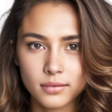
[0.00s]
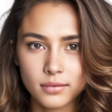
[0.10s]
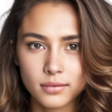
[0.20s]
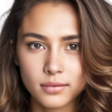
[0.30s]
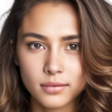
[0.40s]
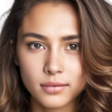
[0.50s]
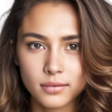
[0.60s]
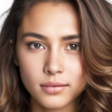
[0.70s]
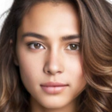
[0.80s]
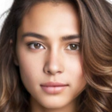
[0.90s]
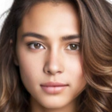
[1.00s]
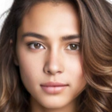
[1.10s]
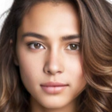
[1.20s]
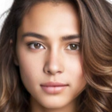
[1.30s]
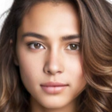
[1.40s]

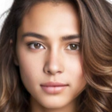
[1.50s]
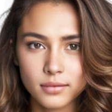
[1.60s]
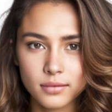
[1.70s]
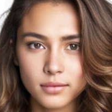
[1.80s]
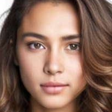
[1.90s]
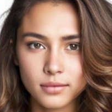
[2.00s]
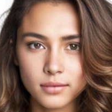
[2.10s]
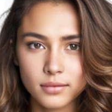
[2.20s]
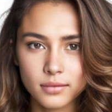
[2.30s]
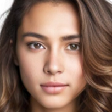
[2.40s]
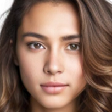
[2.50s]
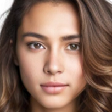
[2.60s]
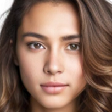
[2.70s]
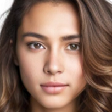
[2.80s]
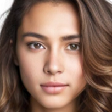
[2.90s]

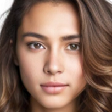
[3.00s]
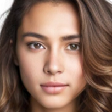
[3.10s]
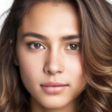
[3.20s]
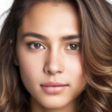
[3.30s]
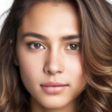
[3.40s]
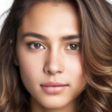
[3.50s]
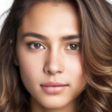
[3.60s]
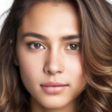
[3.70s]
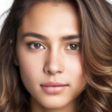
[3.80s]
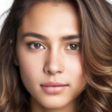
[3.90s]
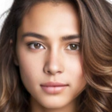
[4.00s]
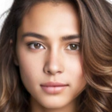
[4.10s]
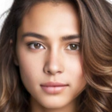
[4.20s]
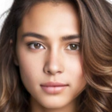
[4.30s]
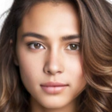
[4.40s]

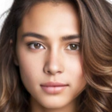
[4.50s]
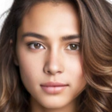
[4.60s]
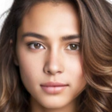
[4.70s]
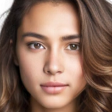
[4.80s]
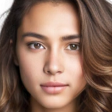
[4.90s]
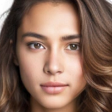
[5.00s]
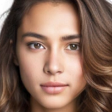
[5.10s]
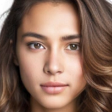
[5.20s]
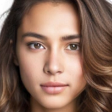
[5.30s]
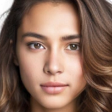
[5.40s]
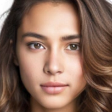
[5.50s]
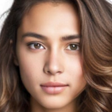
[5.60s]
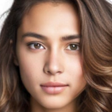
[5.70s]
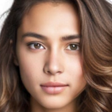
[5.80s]
The face doesn't move, so there is nothing to read.